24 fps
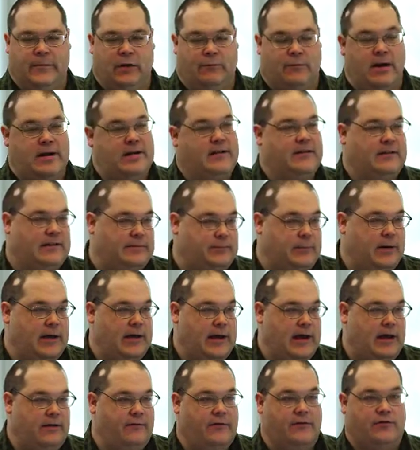Retina
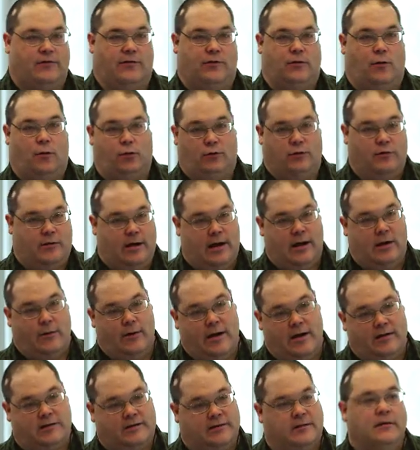display versus older
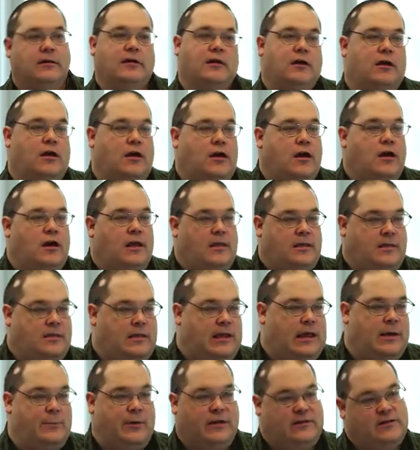iOS,
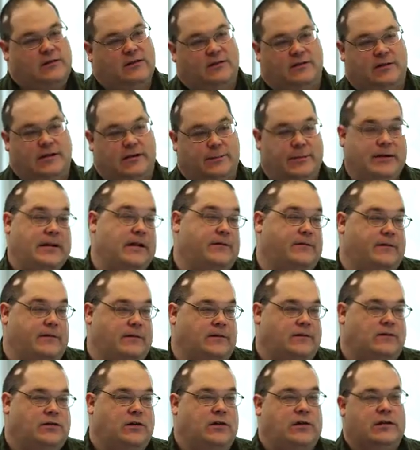the images need to be
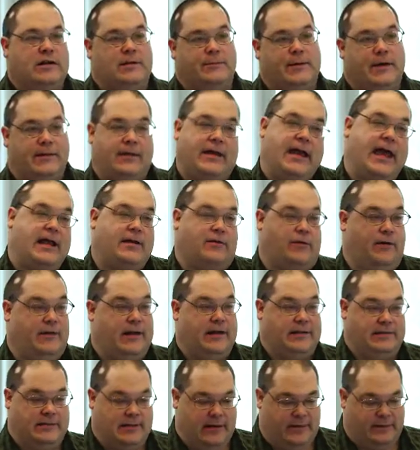different. So you need to be able to handle all
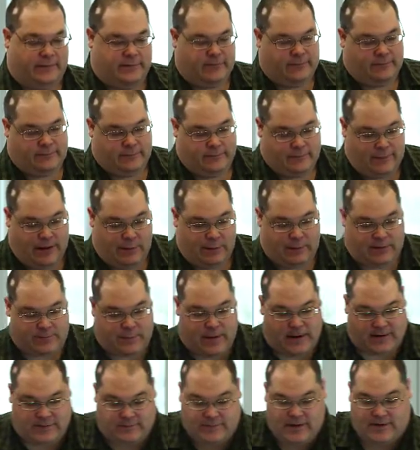that stuff. And
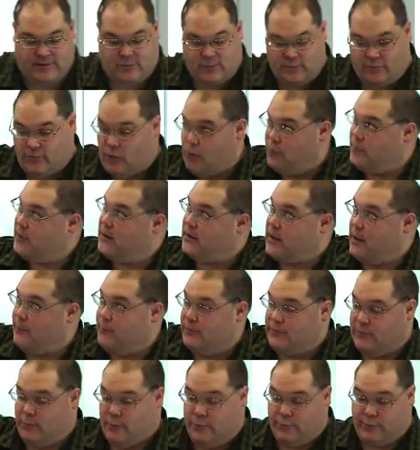responsive, that's sort of all the
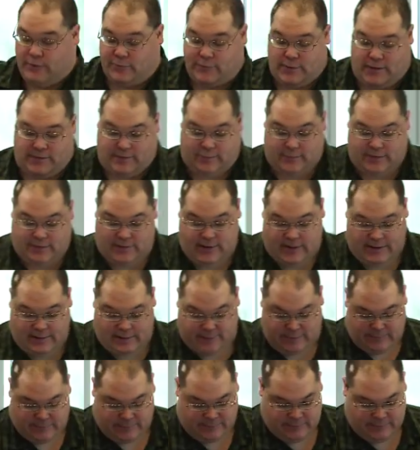encompass of what responsive design is.